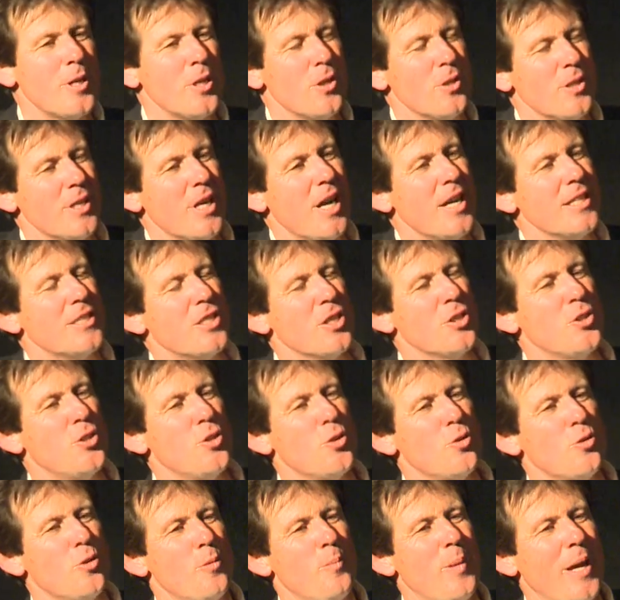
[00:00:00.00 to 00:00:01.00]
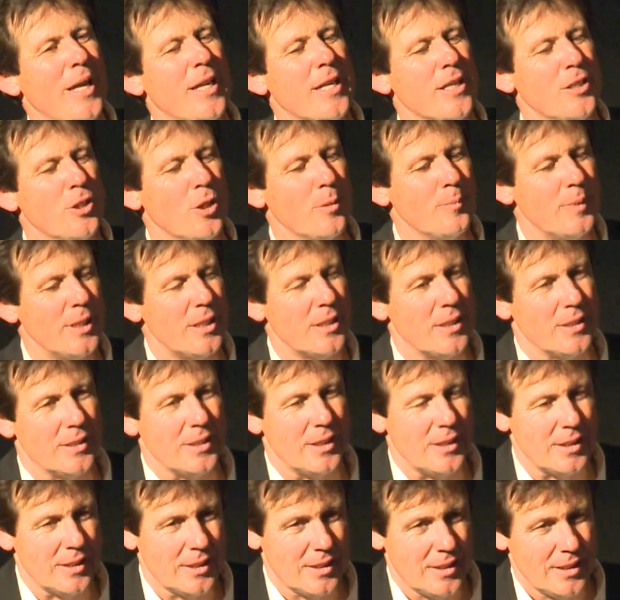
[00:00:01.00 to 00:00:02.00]
a united Europe
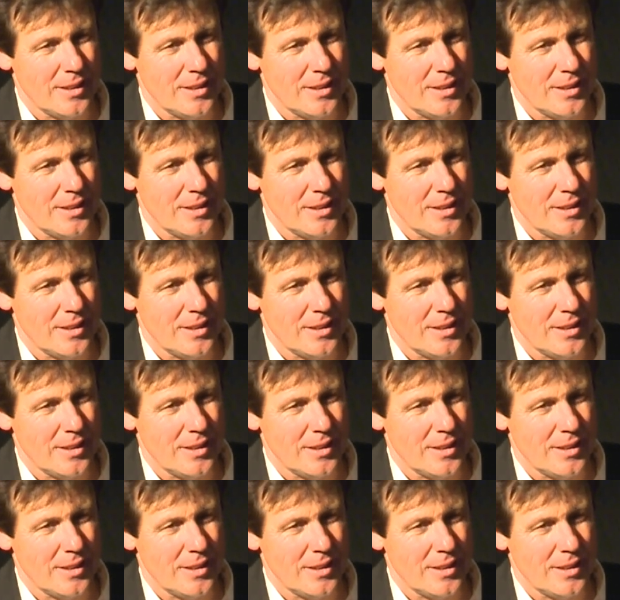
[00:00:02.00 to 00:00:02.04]
economically.